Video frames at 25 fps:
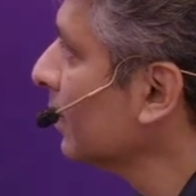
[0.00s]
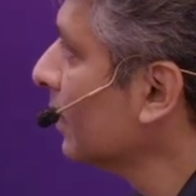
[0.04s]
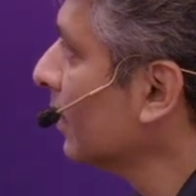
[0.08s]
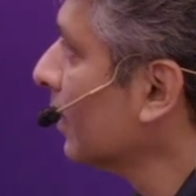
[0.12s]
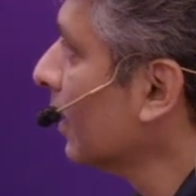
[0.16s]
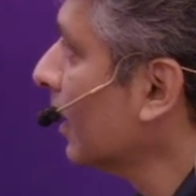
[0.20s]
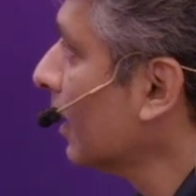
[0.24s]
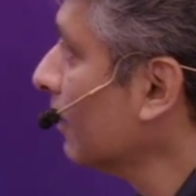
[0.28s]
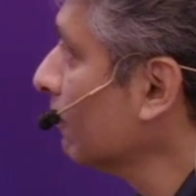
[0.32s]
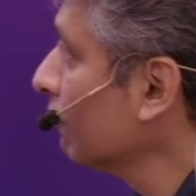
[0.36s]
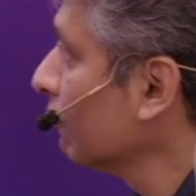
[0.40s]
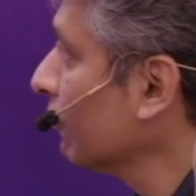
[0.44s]

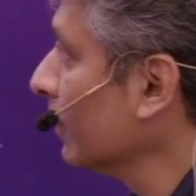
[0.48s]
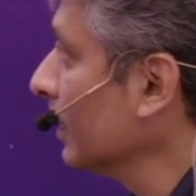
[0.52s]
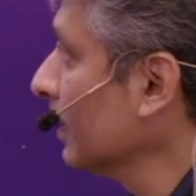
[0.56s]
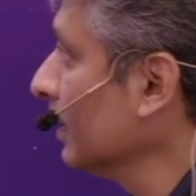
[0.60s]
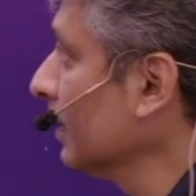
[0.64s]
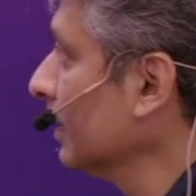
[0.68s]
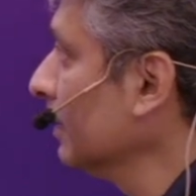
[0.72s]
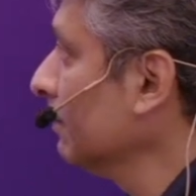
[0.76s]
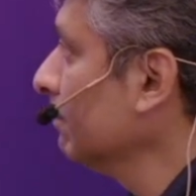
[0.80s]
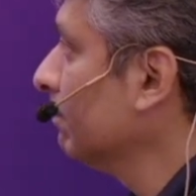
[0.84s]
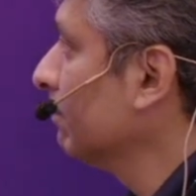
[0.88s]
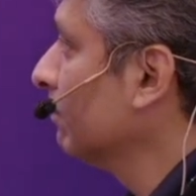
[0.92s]
And
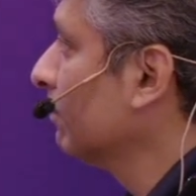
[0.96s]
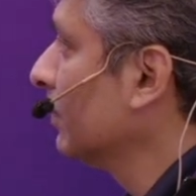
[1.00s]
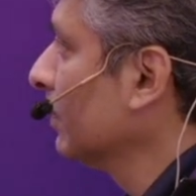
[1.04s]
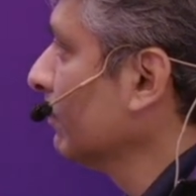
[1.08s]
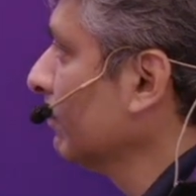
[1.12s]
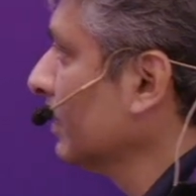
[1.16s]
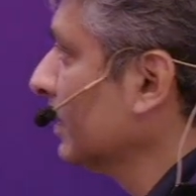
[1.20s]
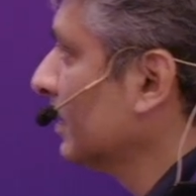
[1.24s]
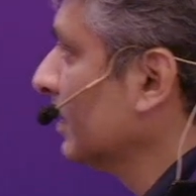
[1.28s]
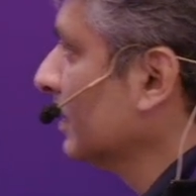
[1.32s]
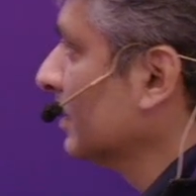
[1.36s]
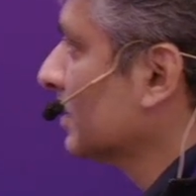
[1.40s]
finally, when we
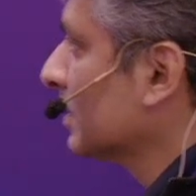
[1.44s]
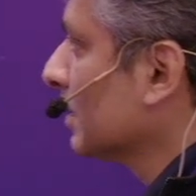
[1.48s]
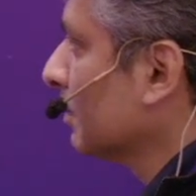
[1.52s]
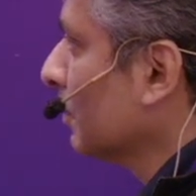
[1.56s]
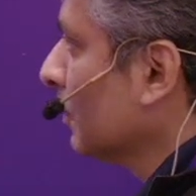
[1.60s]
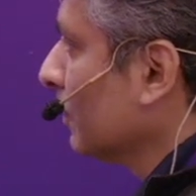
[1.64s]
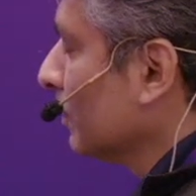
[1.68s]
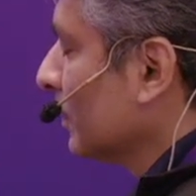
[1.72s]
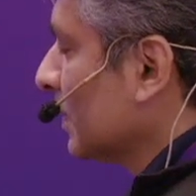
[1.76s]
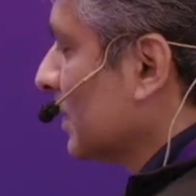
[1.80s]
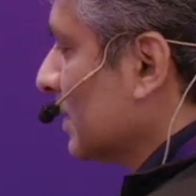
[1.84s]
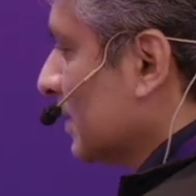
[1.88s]
did some
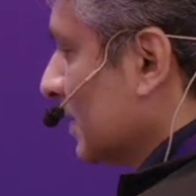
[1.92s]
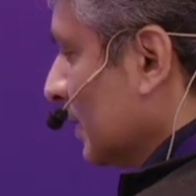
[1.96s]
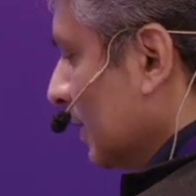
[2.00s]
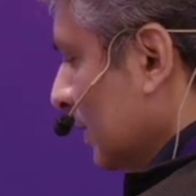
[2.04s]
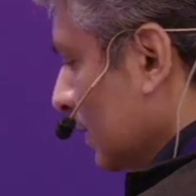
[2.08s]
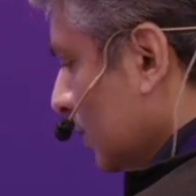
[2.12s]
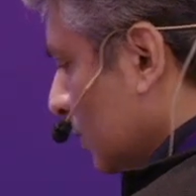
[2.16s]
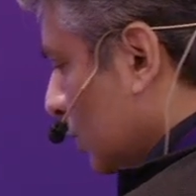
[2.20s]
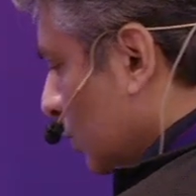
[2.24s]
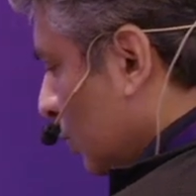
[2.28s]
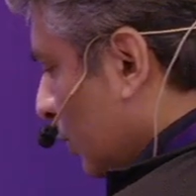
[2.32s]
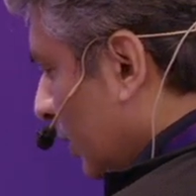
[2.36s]
of these
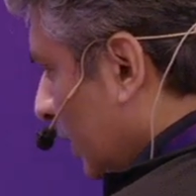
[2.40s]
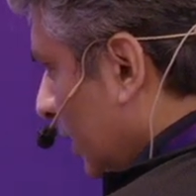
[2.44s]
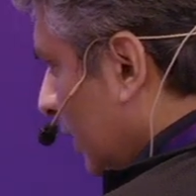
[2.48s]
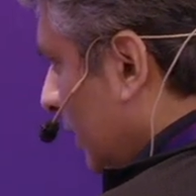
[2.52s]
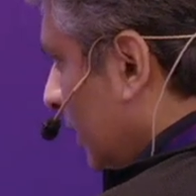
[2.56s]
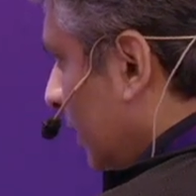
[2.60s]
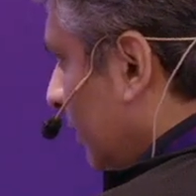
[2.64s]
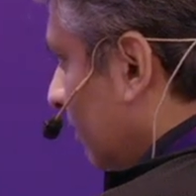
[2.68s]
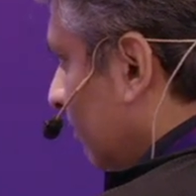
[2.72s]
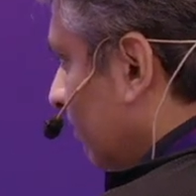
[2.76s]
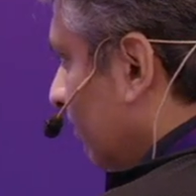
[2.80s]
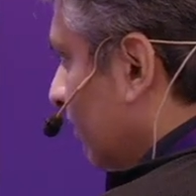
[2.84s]
things,
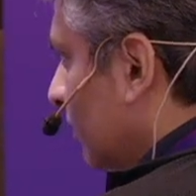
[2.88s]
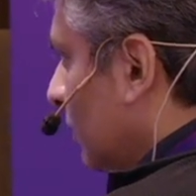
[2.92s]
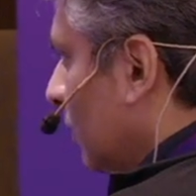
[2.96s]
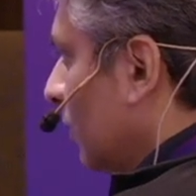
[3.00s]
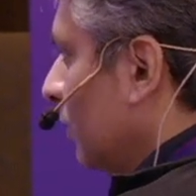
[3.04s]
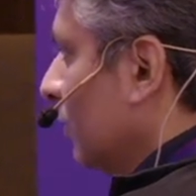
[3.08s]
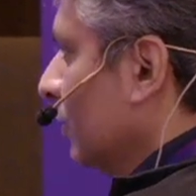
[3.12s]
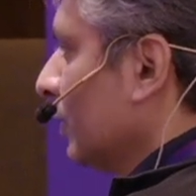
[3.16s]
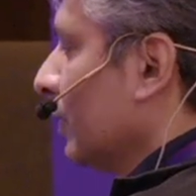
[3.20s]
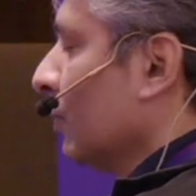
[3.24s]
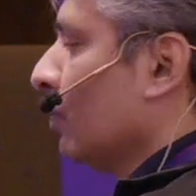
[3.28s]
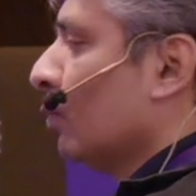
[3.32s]
we thought,
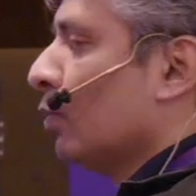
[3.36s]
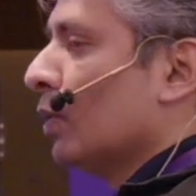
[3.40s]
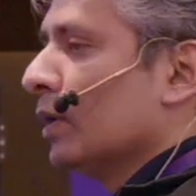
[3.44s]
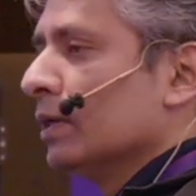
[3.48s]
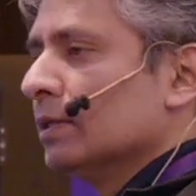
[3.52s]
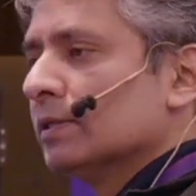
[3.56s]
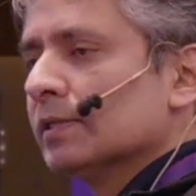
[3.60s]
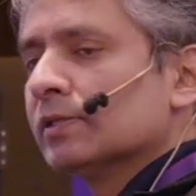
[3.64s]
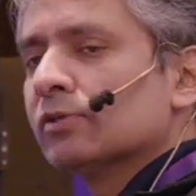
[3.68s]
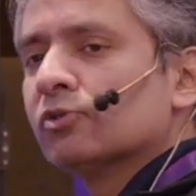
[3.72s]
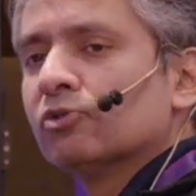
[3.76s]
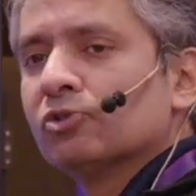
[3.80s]
okay, why
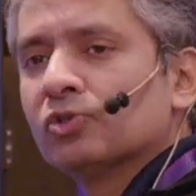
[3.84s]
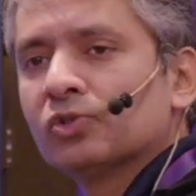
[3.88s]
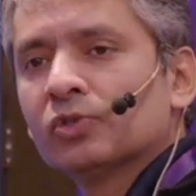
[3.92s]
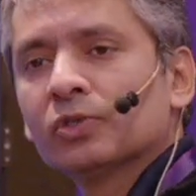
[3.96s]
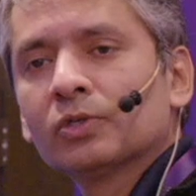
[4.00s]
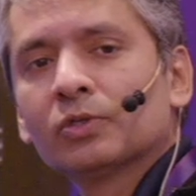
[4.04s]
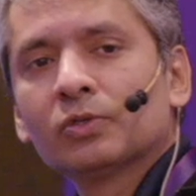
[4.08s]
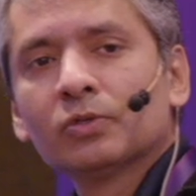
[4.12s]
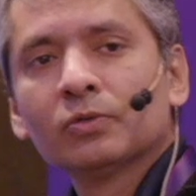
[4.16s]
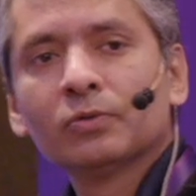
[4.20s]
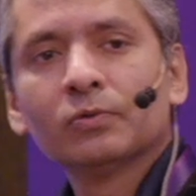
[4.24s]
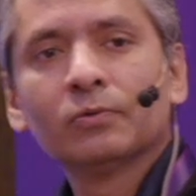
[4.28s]
just
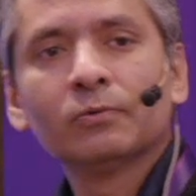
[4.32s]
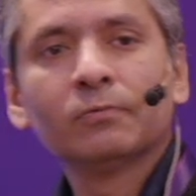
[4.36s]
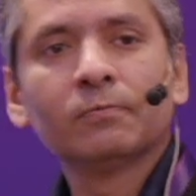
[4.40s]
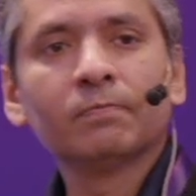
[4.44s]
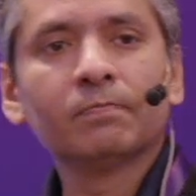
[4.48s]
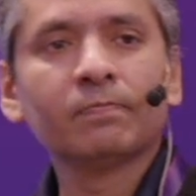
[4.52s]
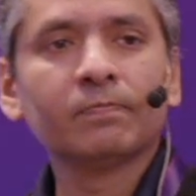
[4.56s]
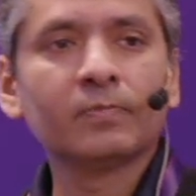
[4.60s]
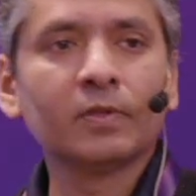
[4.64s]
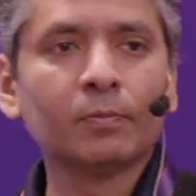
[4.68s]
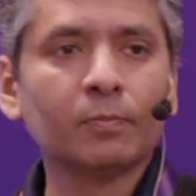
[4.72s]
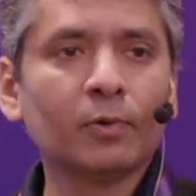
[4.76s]
restrict to
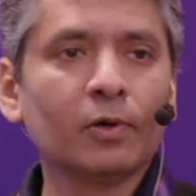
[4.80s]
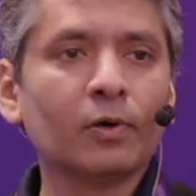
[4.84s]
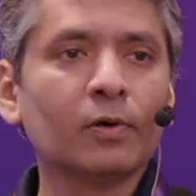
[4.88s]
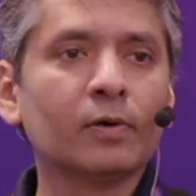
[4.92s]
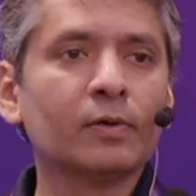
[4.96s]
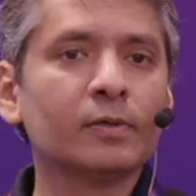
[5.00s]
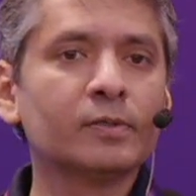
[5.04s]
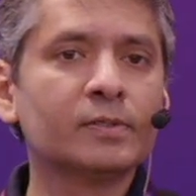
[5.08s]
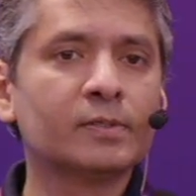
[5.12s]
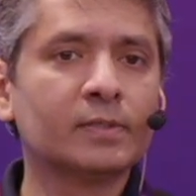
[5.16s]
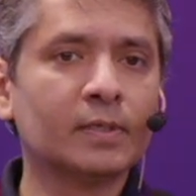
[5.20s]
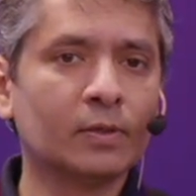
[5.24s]
the
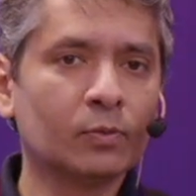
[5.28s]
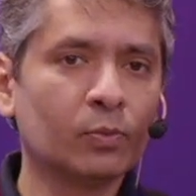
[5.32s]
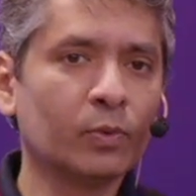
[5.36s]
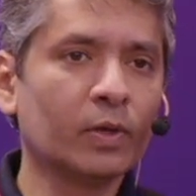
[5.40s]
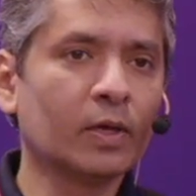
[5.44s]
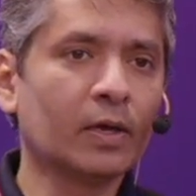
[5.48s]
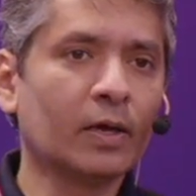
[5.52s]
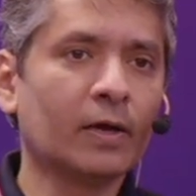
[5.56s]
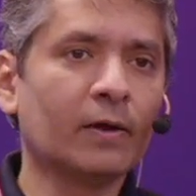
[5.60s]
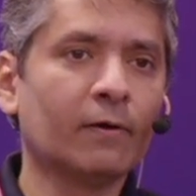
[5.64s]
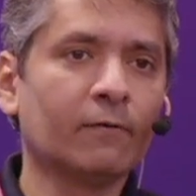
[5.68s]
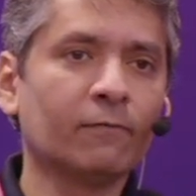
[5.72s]
models that we
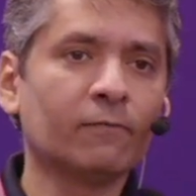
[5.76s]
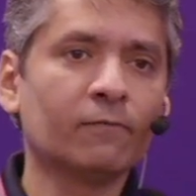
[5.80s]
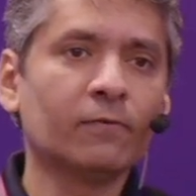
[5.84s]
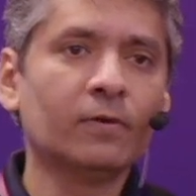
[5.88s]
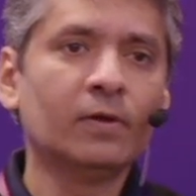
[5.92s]
have?